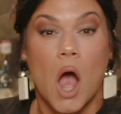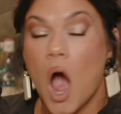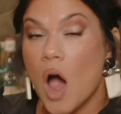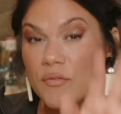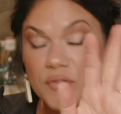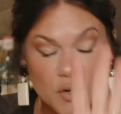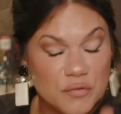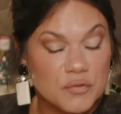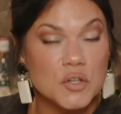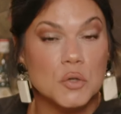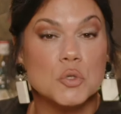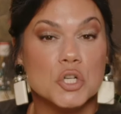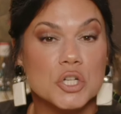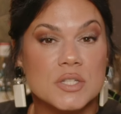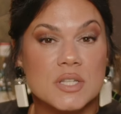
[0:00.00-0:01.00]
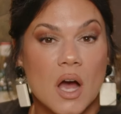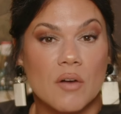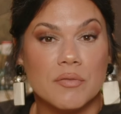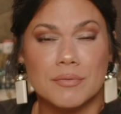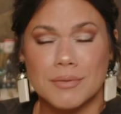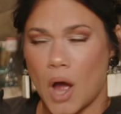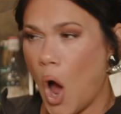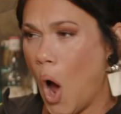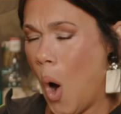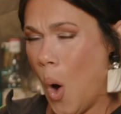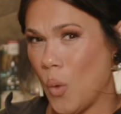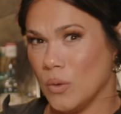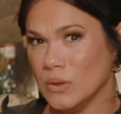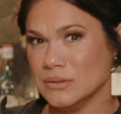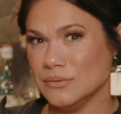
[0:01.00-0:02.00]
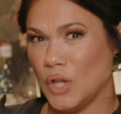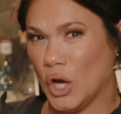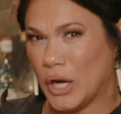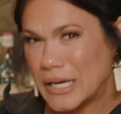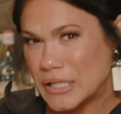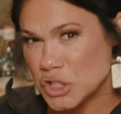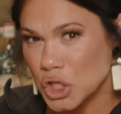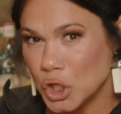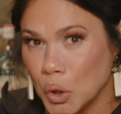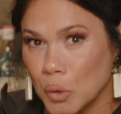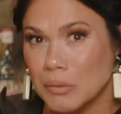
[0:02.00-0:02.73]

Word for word: of your future self. Oh, look at you.